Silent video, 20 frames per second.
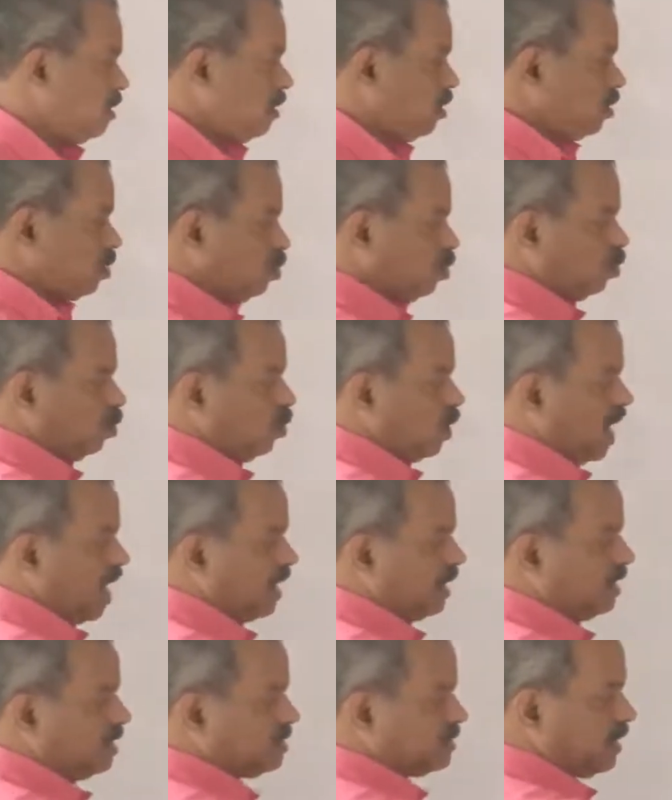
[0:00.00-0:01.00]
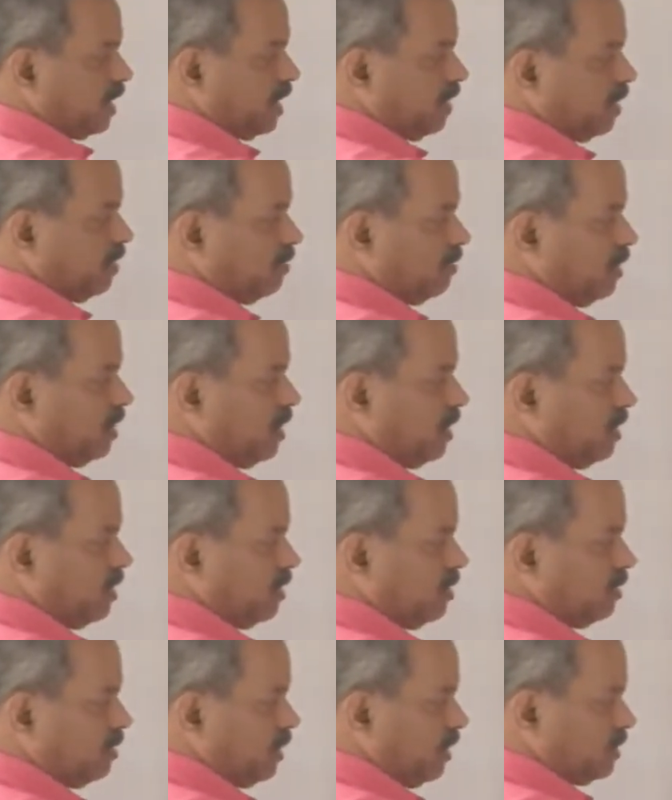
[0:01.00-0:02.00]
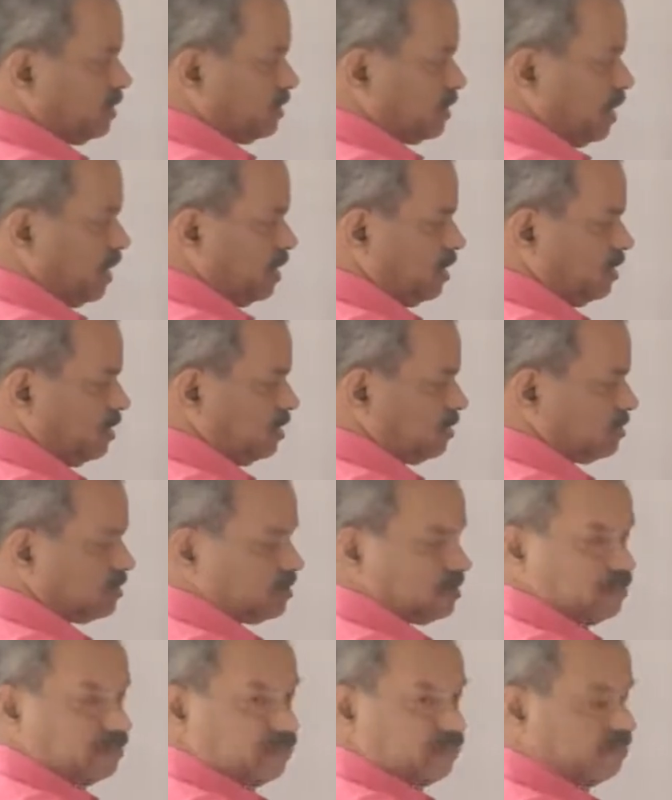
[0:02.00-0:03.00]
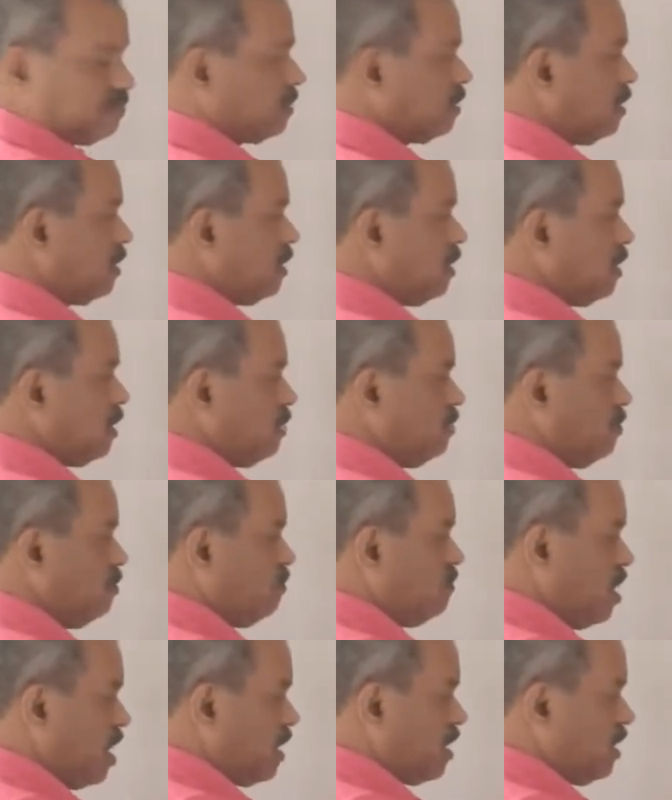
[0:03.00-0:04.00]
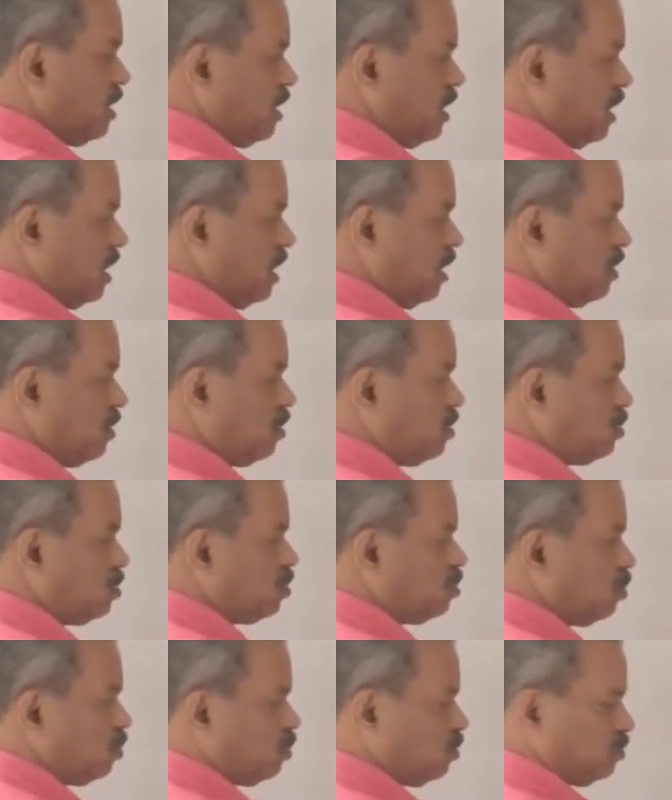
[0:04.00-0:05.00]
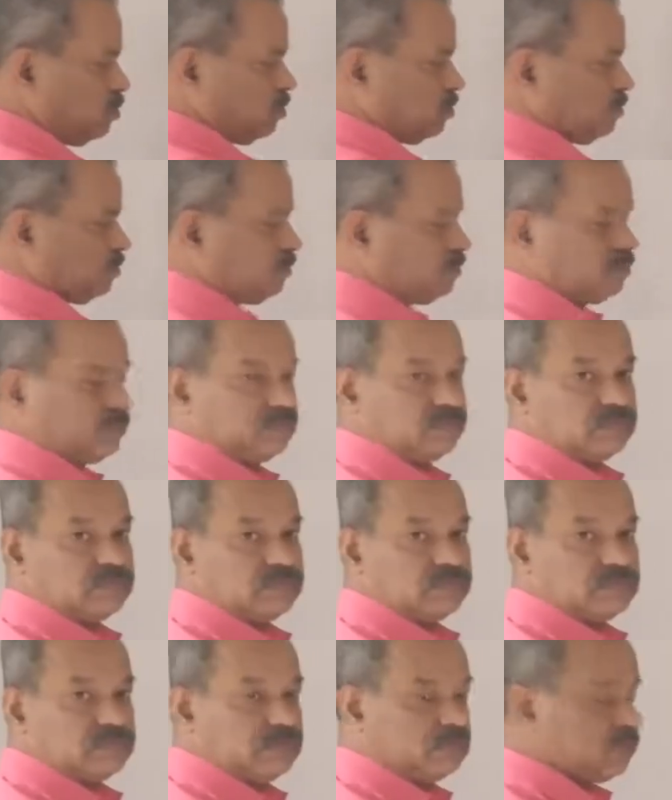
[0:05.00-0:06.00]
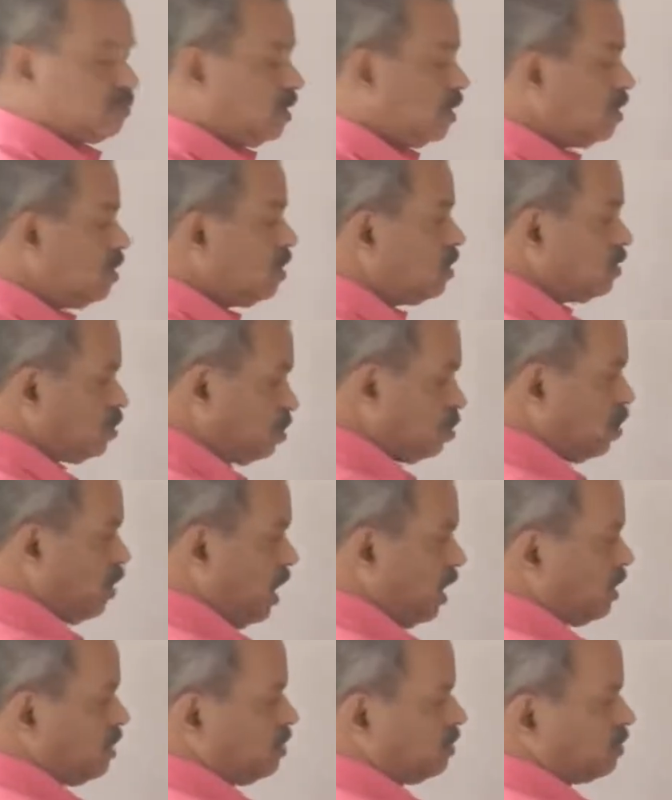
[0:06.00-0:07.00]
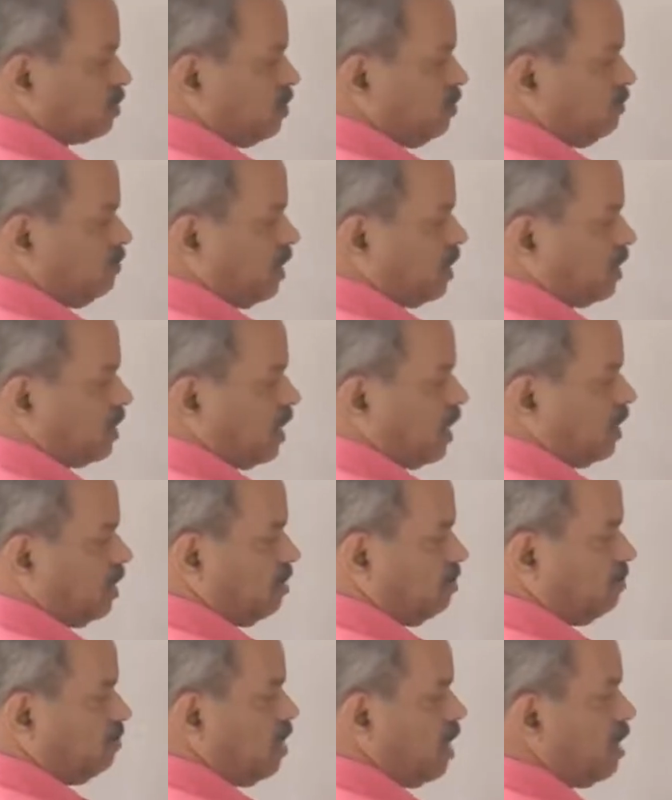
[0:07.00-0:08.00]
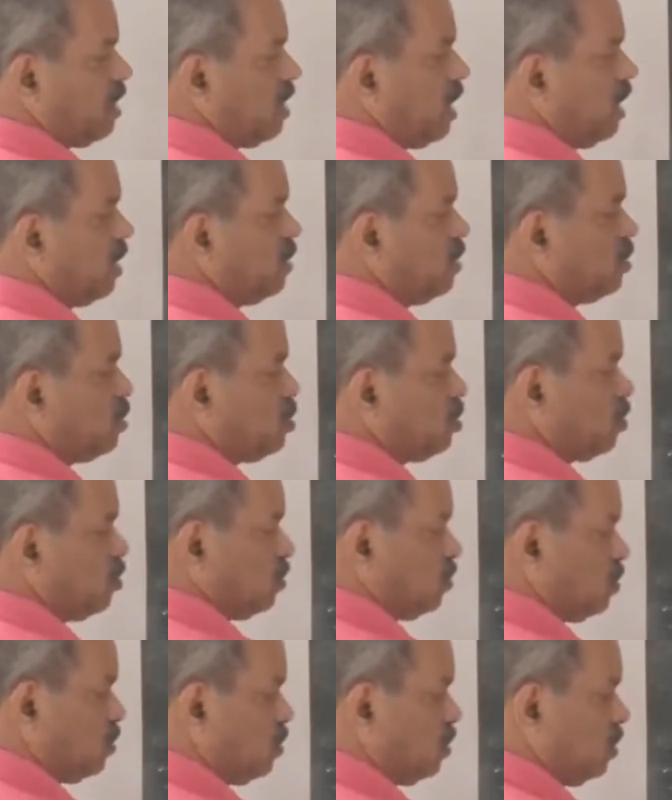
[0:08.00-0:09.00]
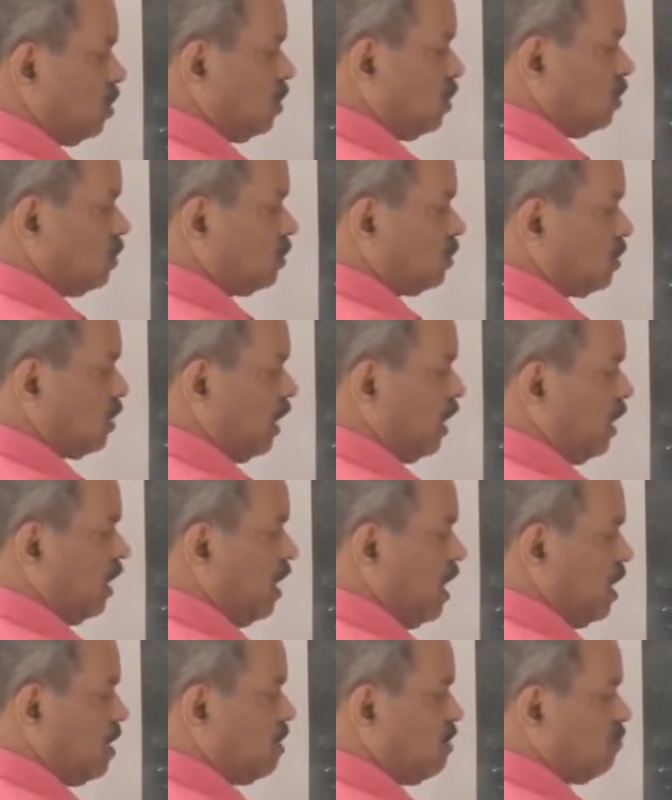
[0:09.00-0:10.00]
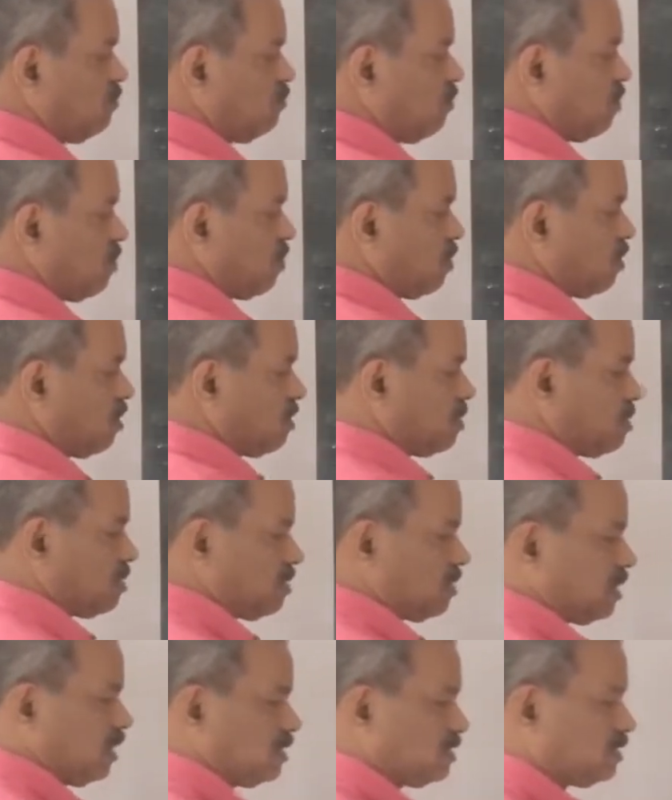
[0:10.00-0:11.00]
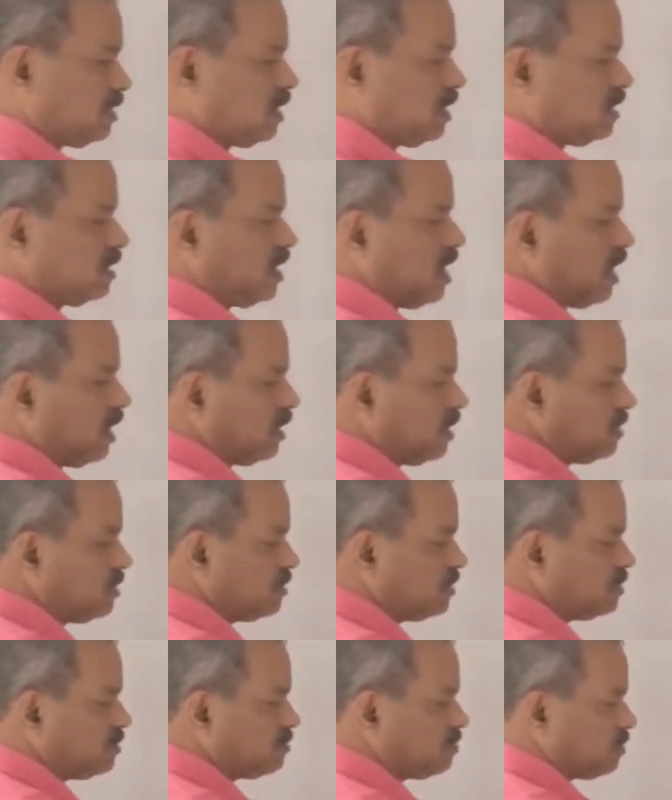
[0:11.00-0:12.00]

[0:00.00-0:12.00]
Two angles are equal. This and this. 1 and 2. No, two angles of one triangle. 1 and 2. 3 and 4. Consider the angles.